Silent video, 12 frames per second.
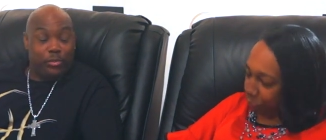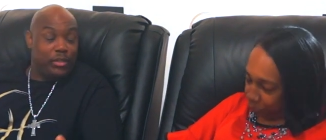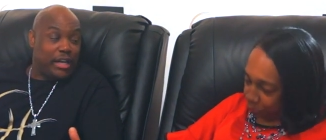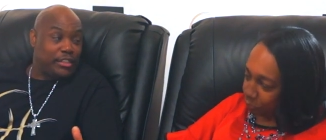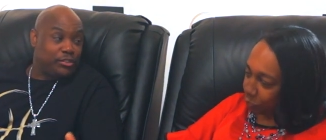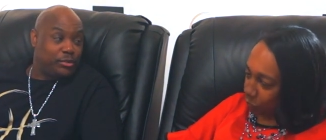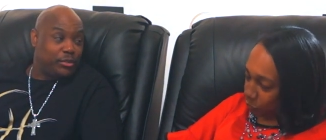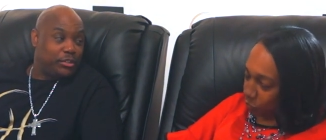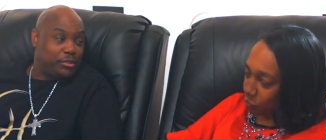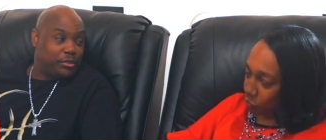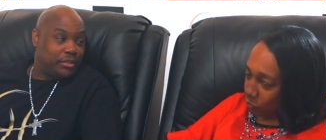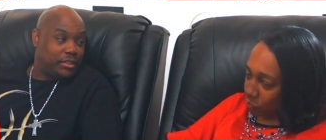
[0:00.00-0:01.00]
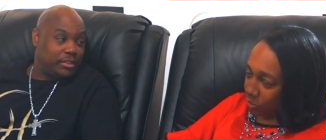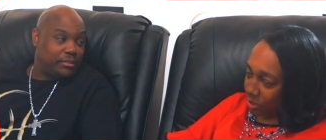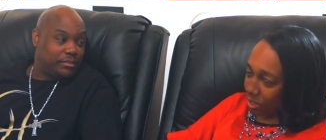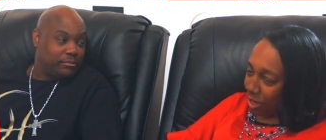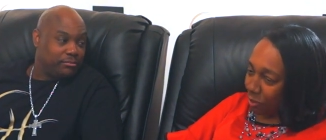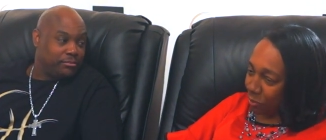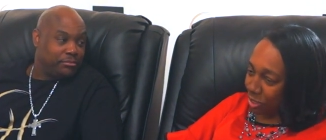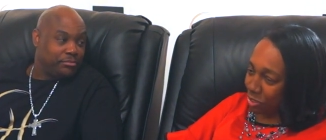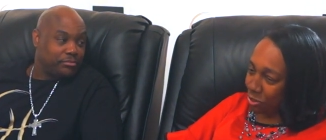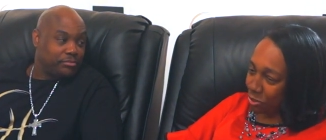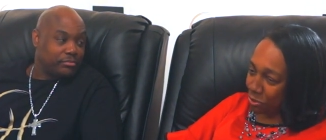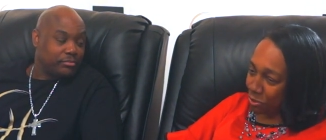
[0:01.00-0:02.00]
Speaker 1: Now, mm-hmm. what high school did you attend? I went
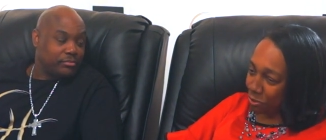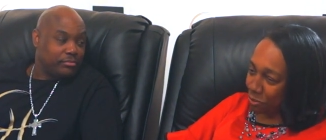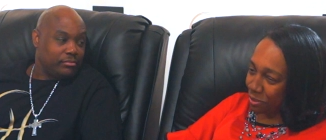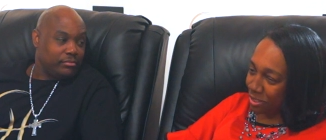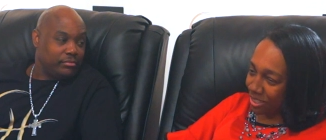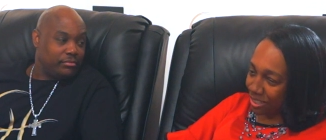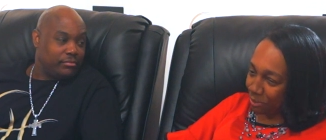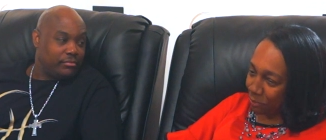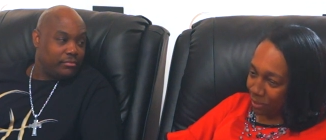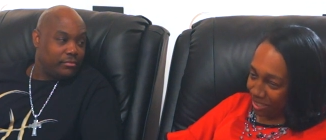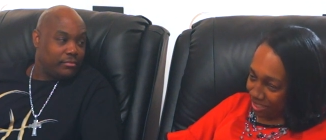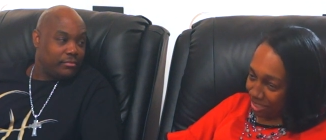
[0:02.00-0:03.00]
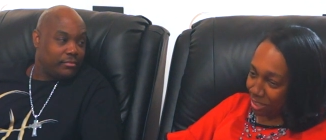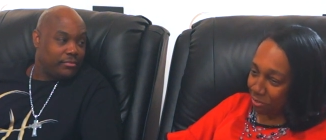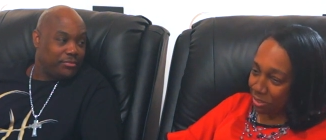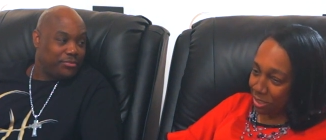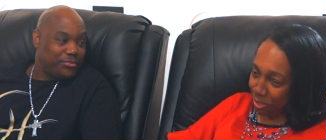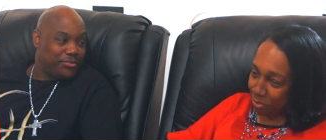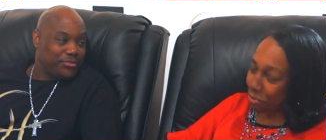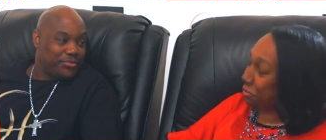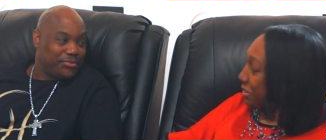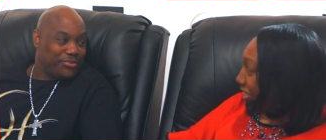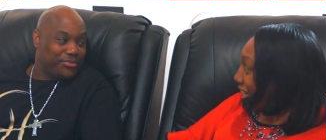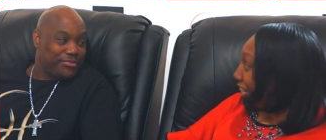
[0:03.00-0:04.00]
to John. We had this conversation
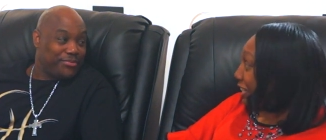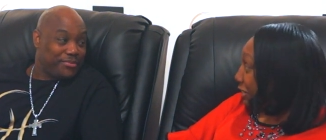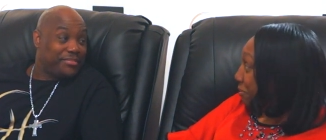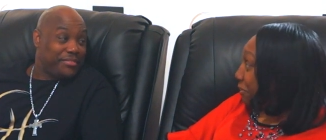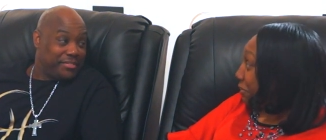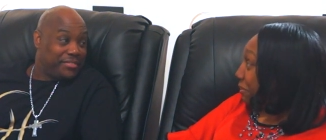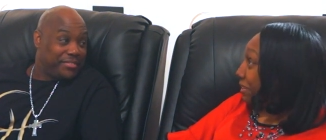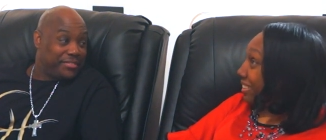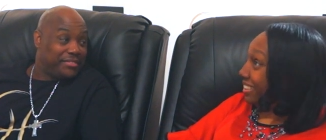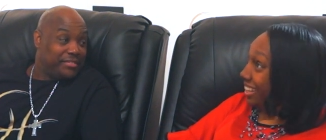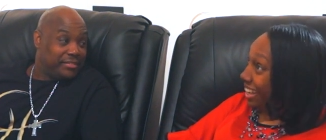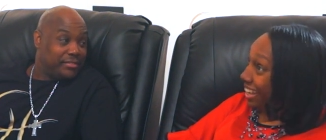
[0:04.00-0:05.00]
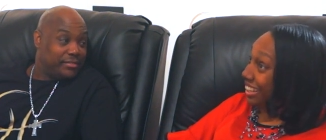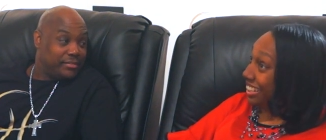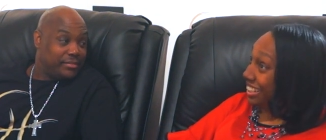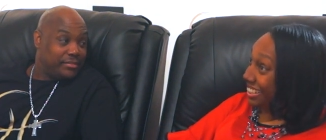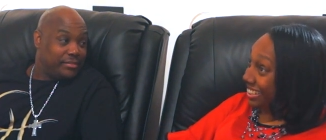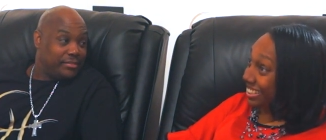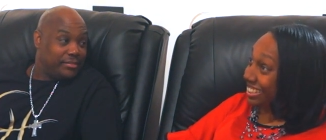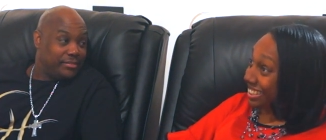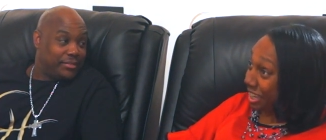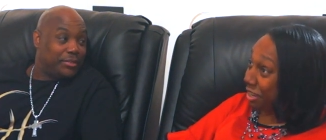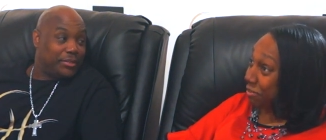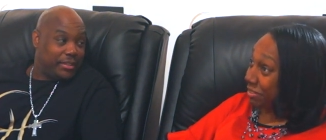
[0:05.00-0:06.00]
before. John W. Hallahan
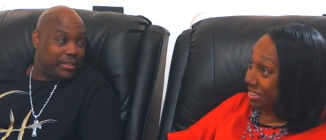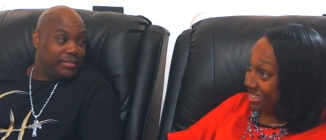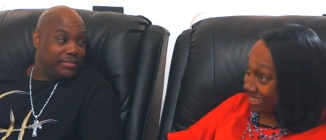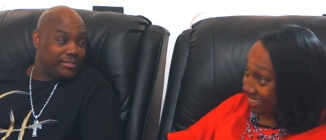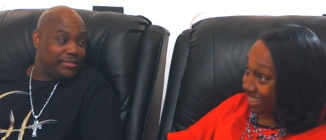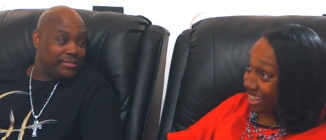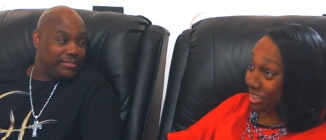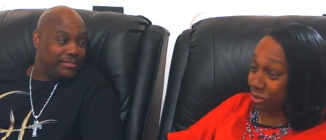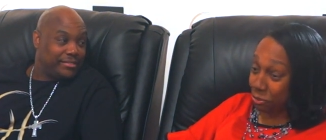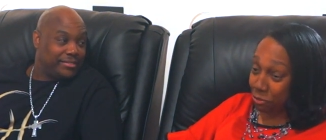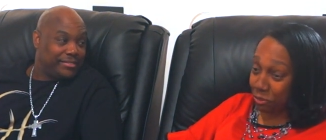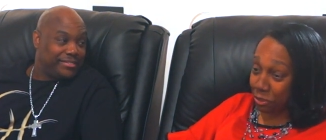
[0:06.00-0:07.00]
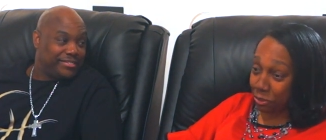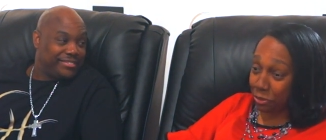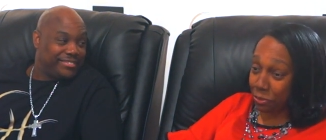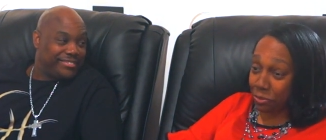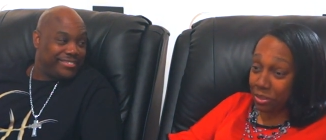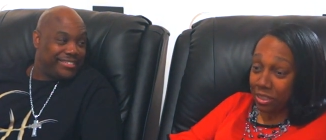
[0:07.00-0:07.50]
Catholic okay. High School for Girls.